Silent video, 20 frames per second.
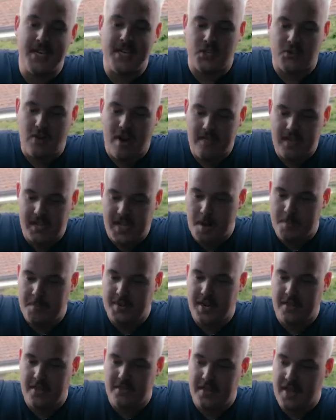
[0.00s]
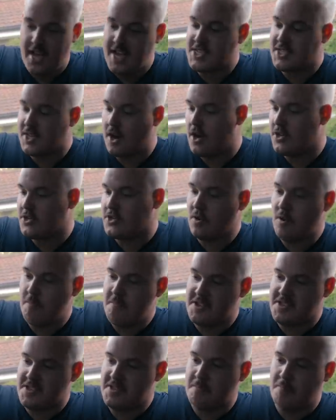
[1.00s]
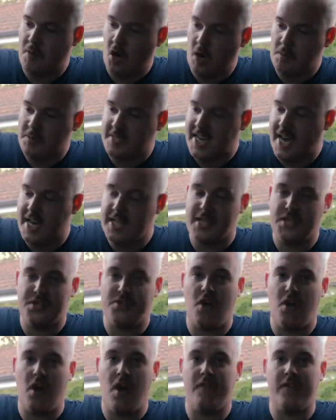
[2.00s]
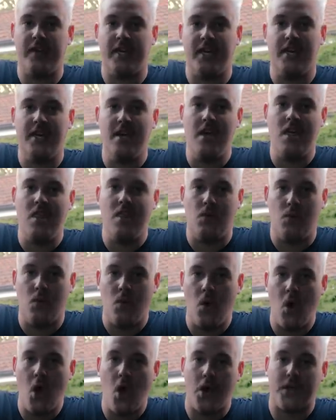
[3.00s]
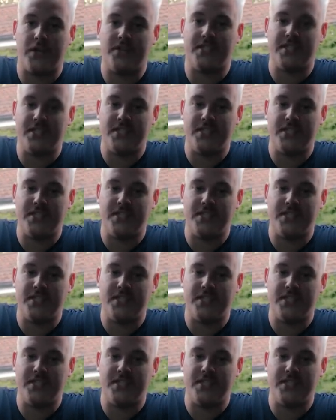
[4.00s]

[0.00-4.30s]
traveling up and down the East Coast, doing bits and bobs, daily driving, the works.